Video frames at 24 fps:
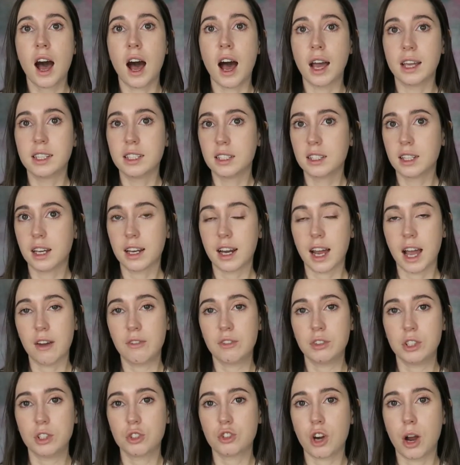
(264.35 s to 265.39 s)
I did not
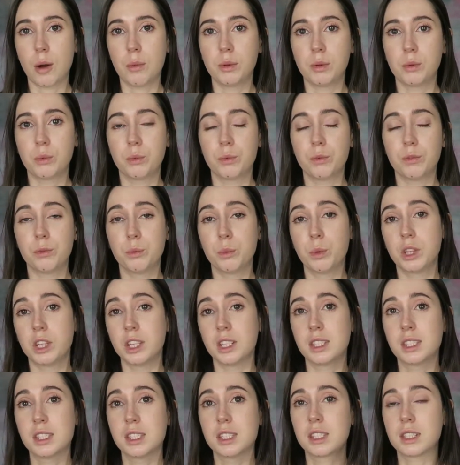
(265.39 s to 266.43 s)
have any trouble with
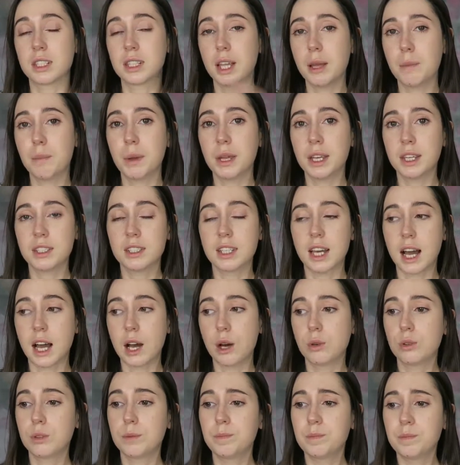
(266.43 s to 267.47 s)
it slipping
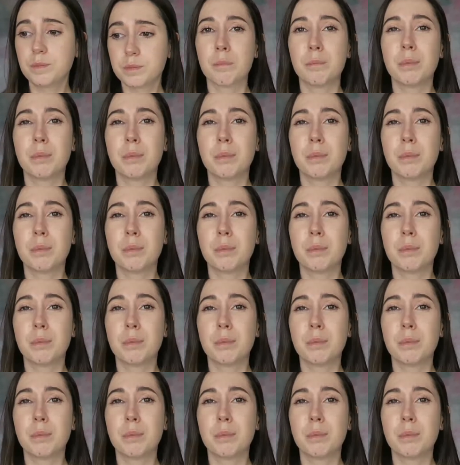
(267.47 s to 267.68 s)
down,